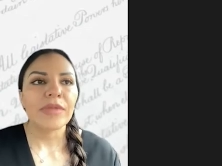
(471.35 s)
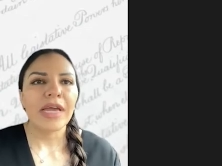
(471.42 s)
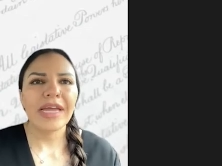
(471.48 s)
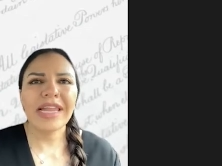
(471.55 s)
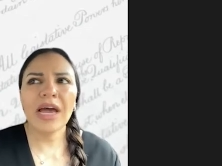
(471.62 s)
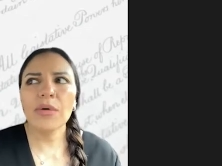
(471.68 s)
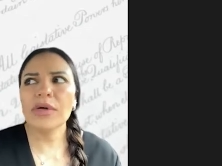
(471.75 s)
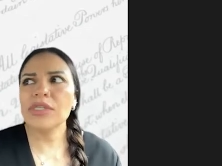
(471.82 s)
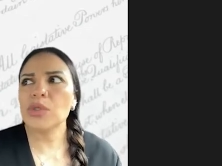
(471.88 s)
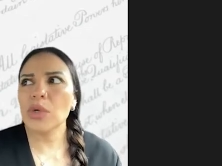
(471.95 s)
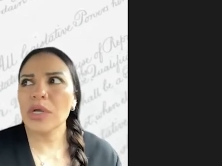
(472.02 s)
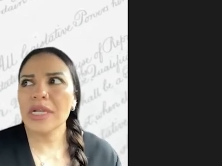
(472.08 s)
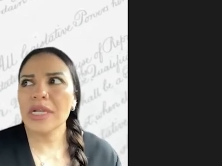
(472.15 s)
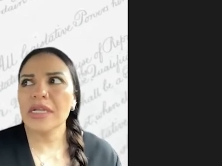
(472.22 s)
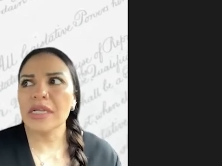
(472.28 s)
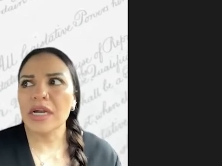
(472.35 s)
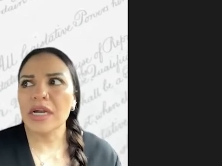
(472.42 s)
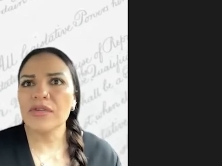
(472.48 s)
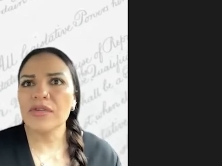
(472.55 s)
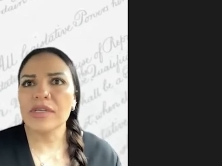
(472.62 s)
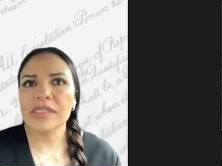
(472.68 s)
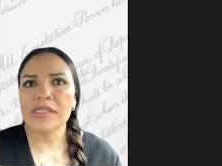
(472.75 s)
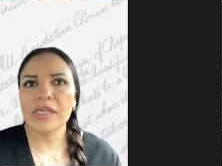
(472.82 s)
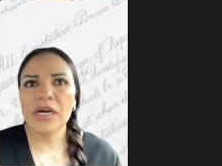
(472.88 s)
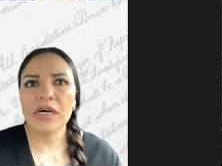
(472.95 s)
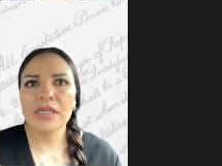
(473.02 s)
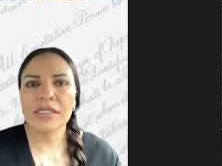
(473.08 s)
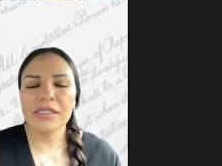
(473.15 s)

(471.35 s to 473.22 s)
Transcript: And I was really nervous because,